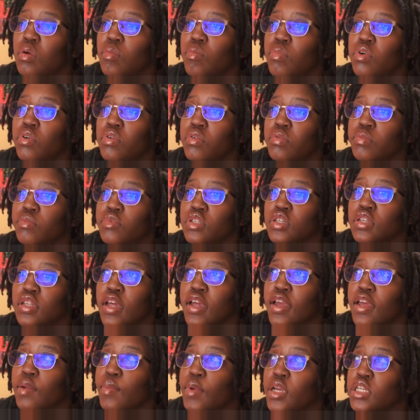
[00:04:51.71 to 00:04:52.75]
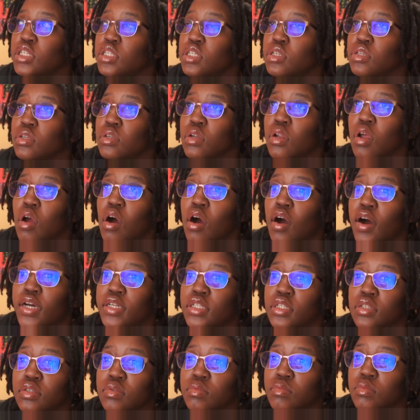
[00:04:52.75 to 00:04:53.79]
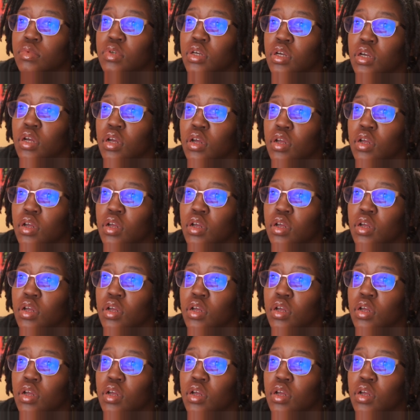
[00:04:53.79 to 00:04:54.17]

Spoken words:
boom. See that animation? Awesome.